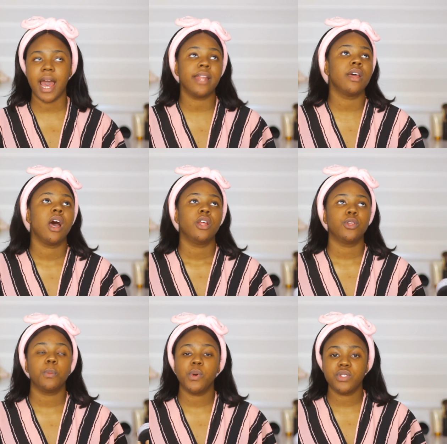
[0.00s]
And
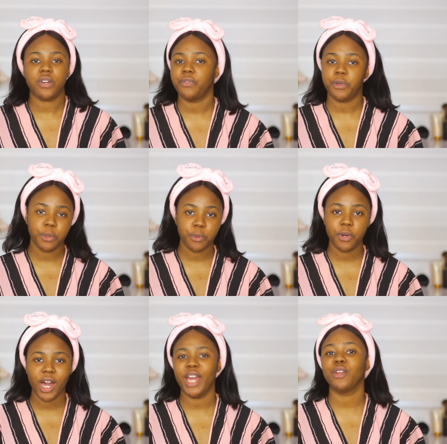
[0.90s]
the most affordable
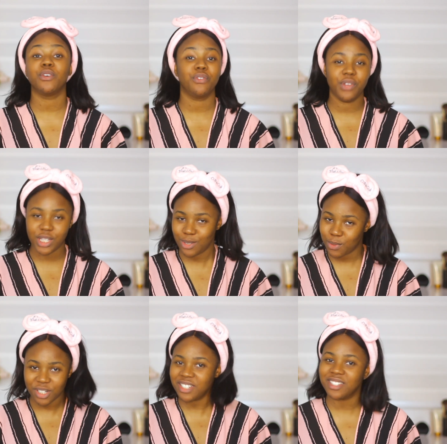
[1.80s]
kind of face
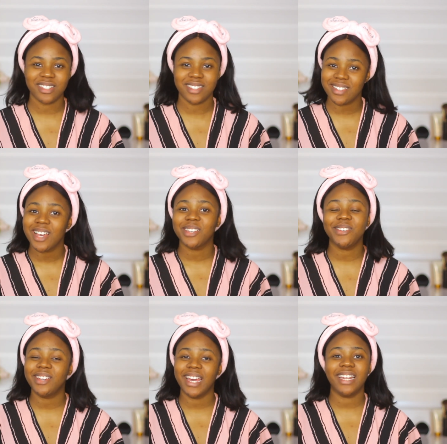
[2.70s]
washes
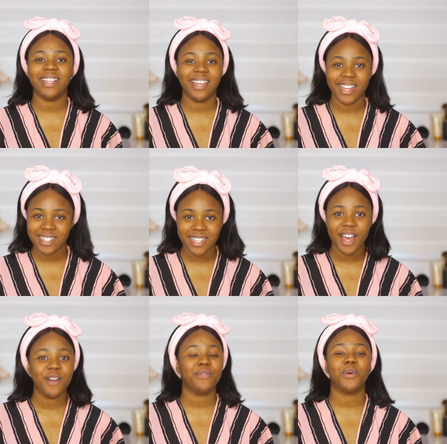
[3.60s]
you can get
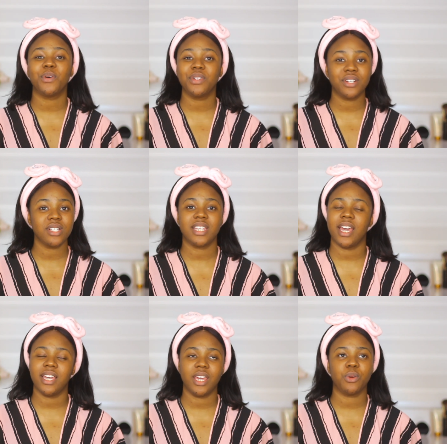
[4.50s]
for under
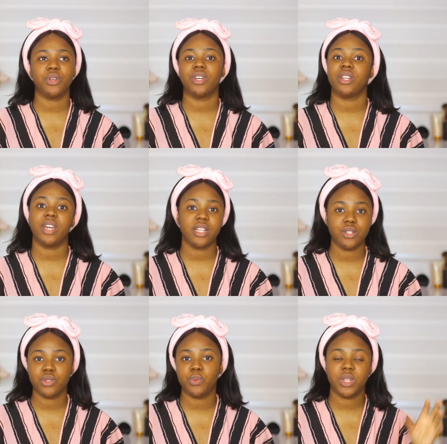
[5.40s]
10k, or you can
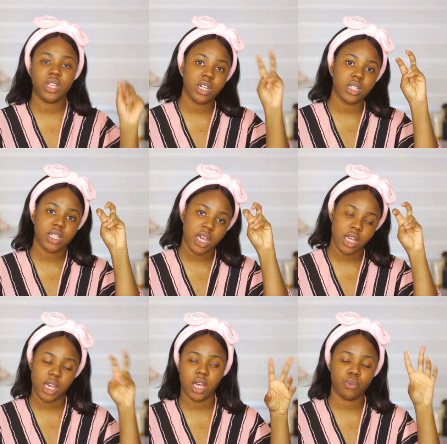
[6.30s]
get, you know, within the
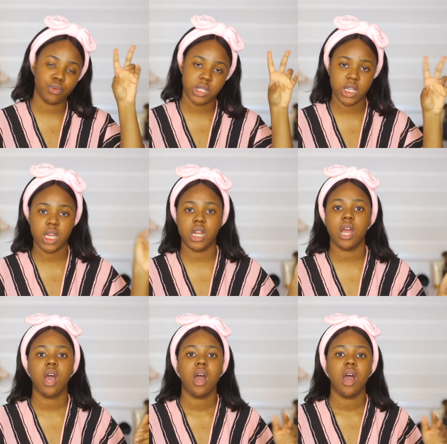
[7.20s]
10k routine,